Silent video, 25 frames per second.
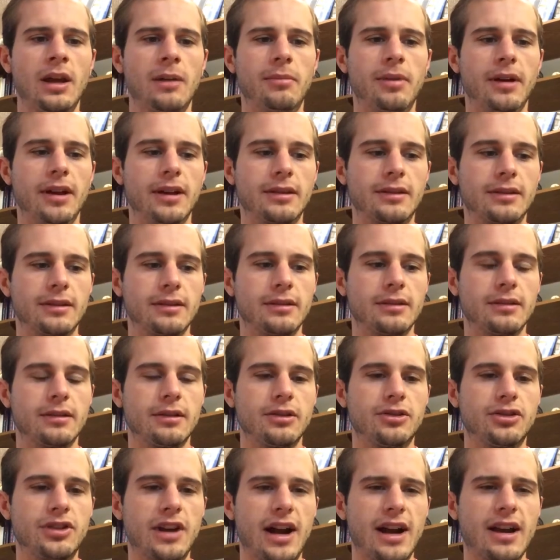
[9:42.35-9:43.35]
But
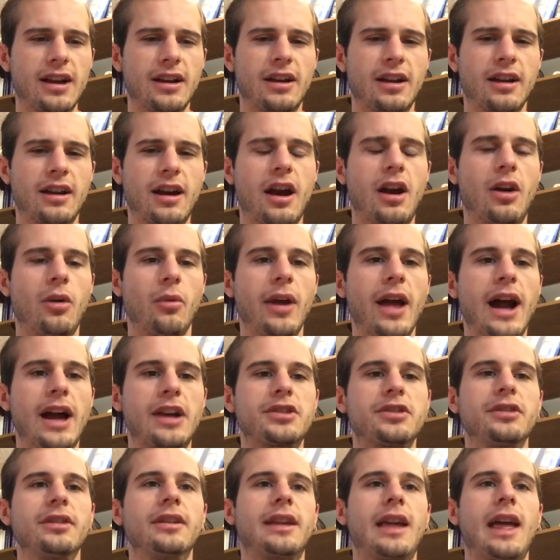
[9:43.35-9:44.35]
and Hagar, we
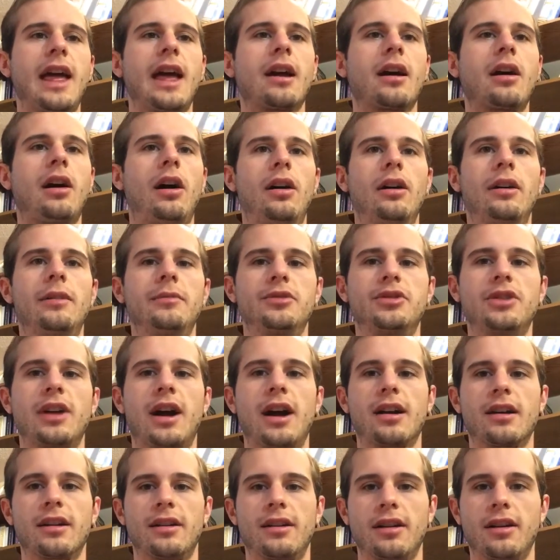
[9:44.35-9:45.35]
actually can't call him
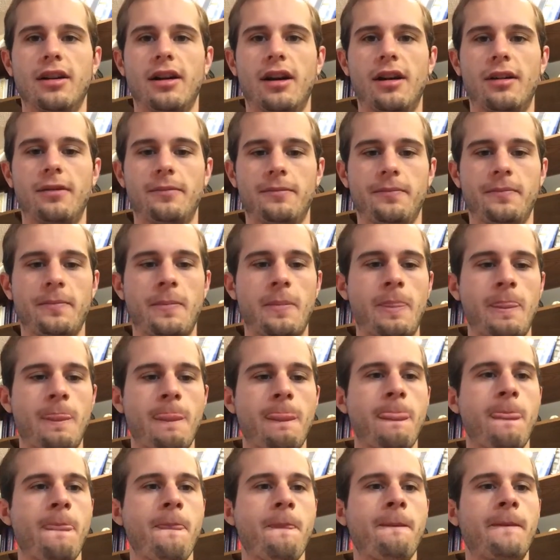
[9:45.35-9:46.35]
and Hagar
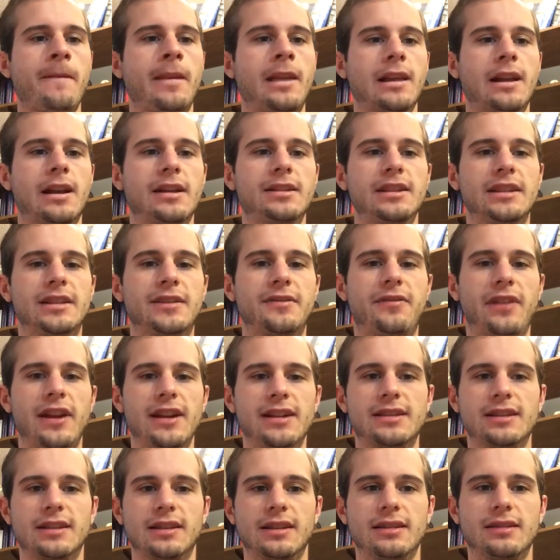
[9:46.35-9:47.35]
because he's
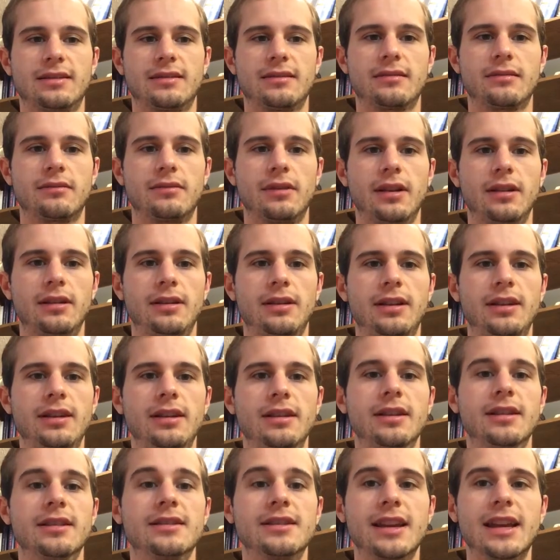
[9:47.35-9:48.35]
faceless, right?
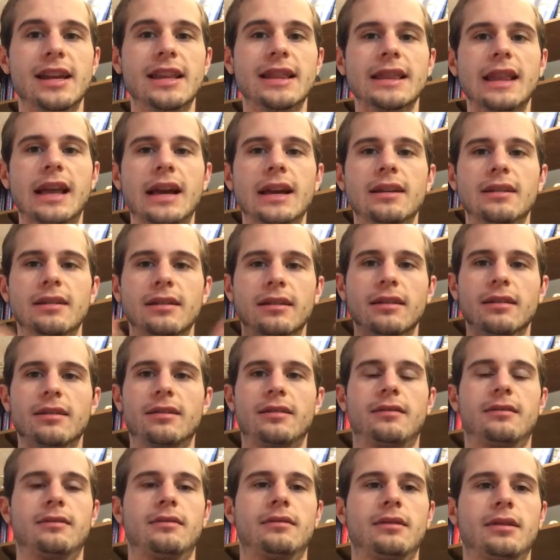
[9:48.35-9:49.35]
He is
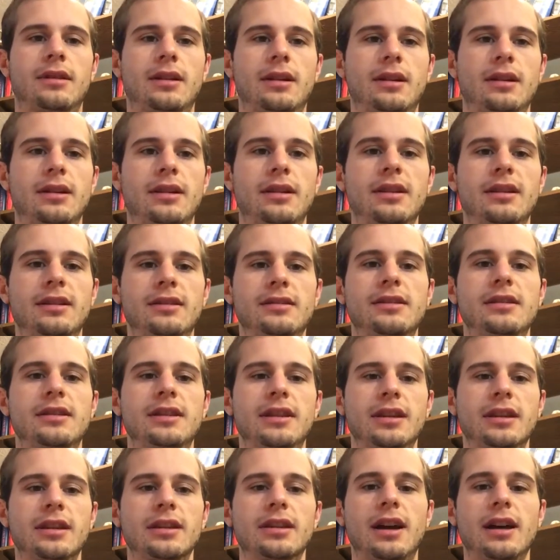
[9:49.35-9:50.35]
enlightened. He is
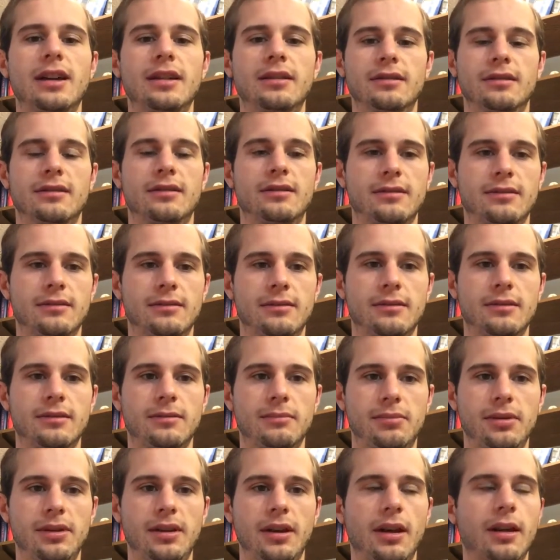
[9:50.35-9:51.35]
the enlightened
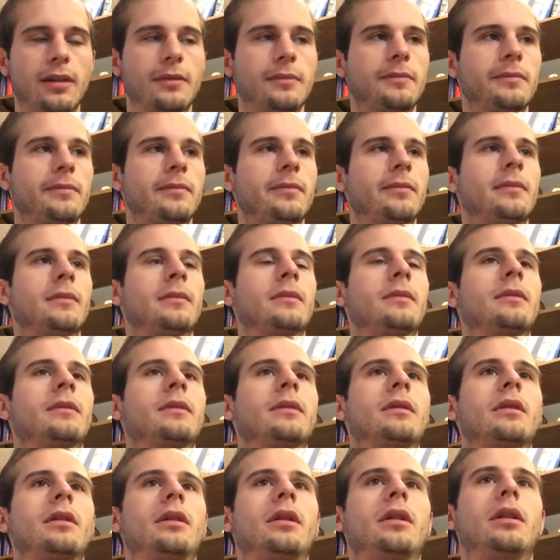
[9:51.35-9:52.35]
being.
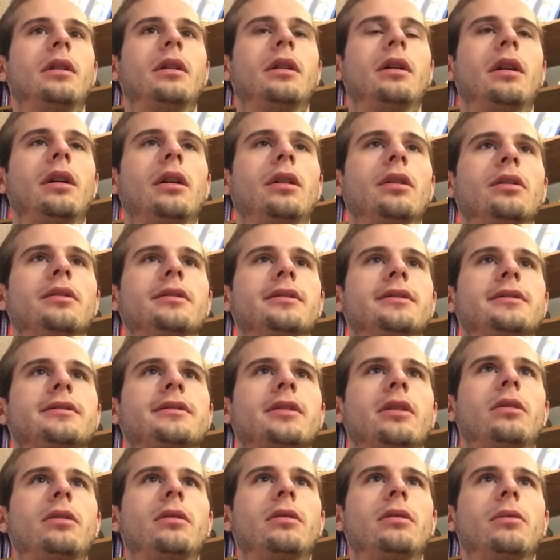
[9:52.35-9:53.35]
Uh,
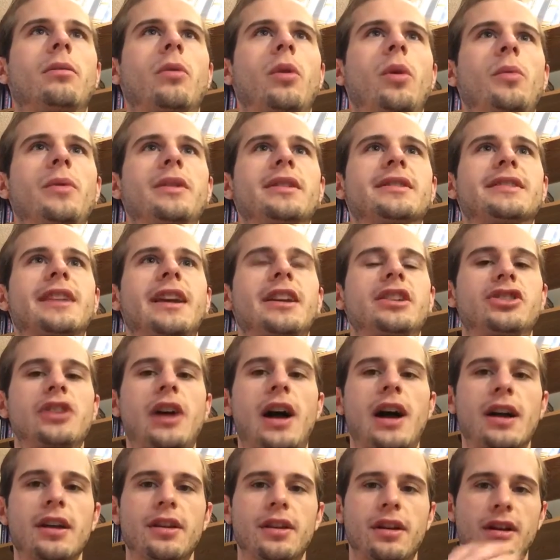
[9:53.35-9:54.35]
so when we say
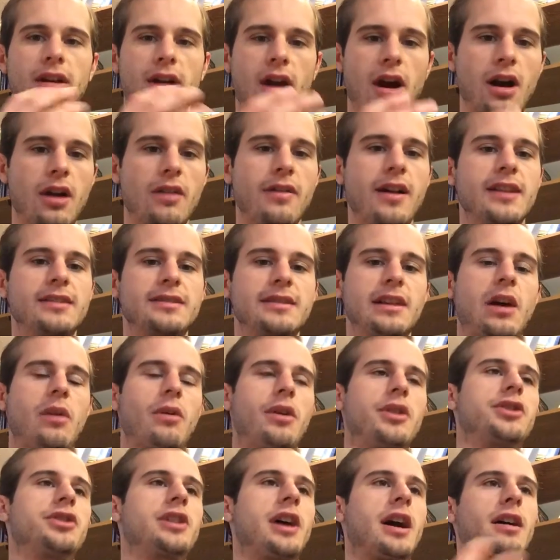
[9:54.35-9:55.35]
Jaqen H'ghar, that's not
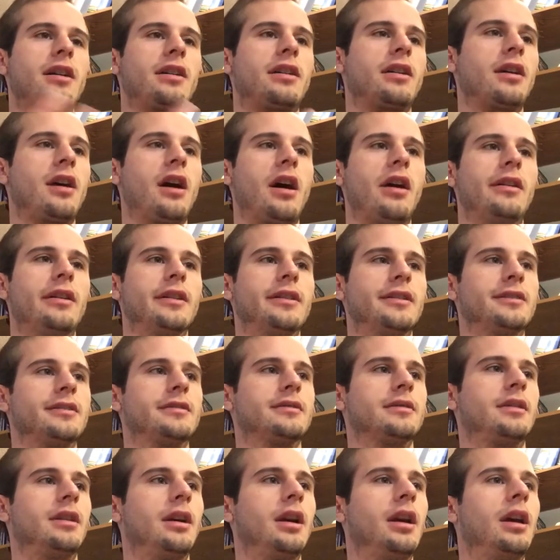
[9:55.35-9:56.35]
what Jaqen H'ghar
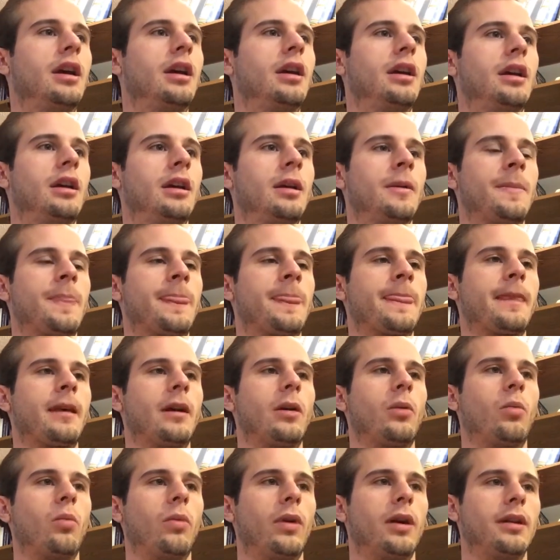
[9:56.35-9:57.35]
is.
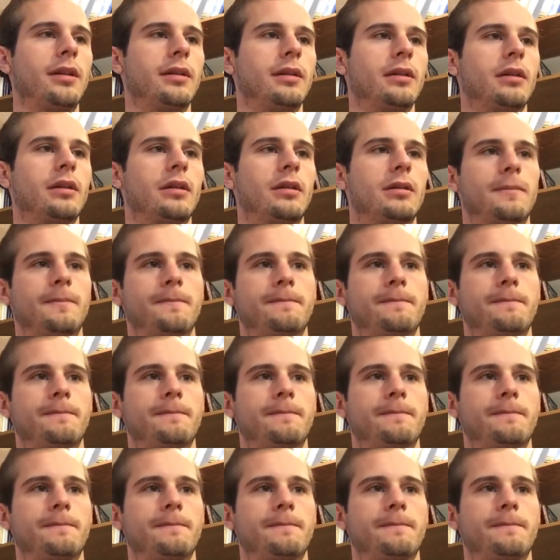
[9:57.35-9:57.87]
When